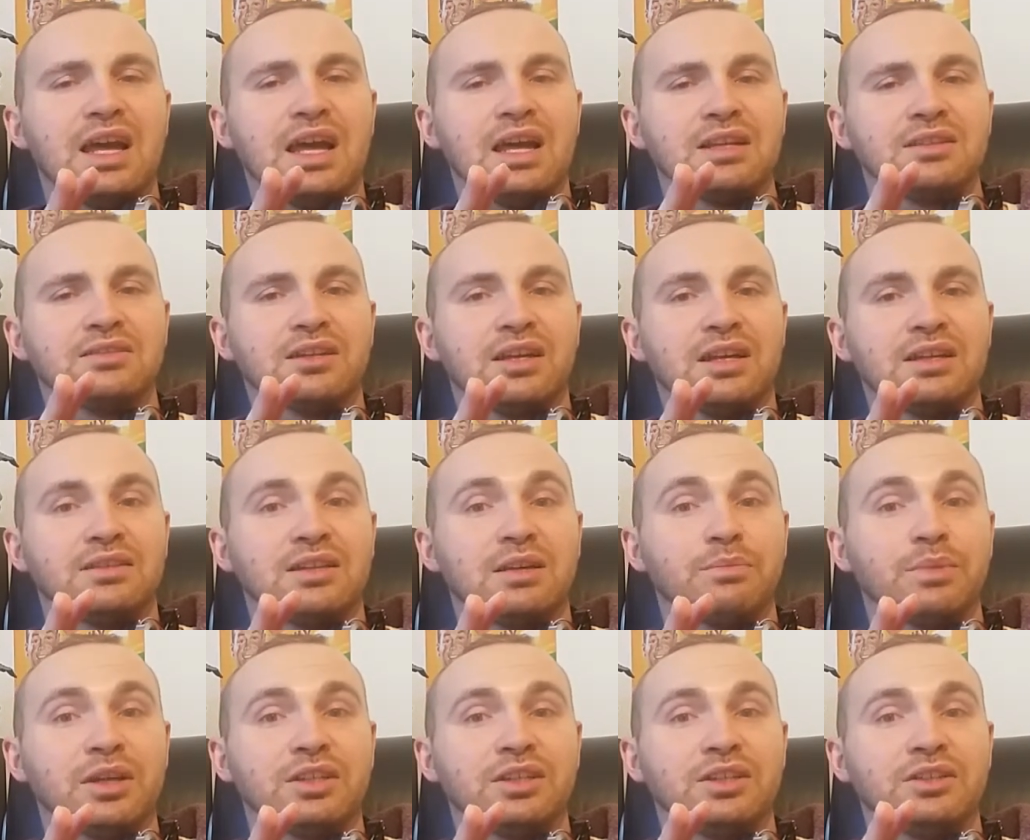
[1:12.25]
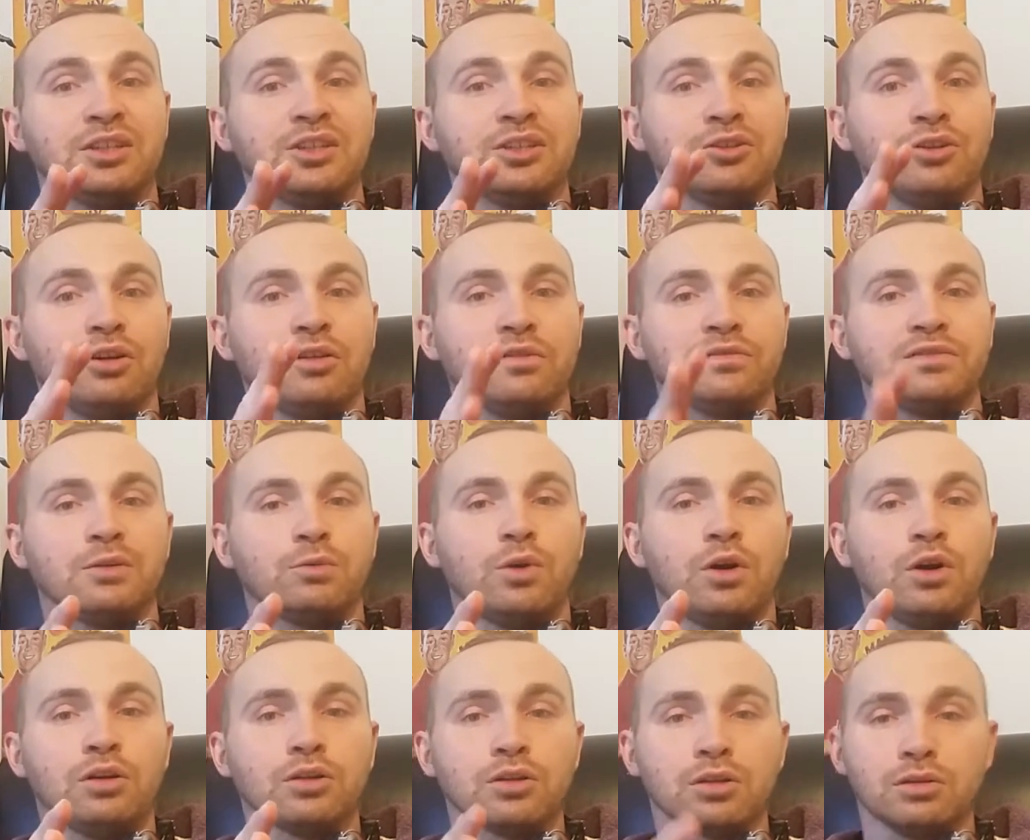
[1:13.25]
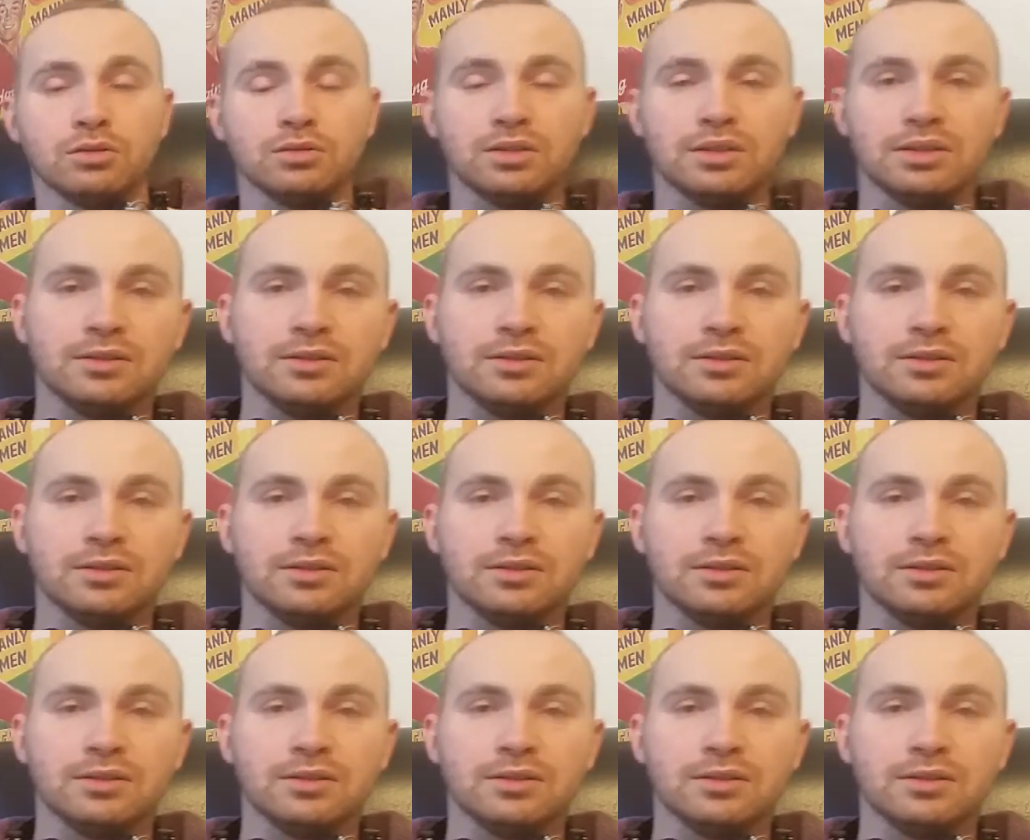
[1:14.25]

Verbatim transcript: end and the beginning of the world.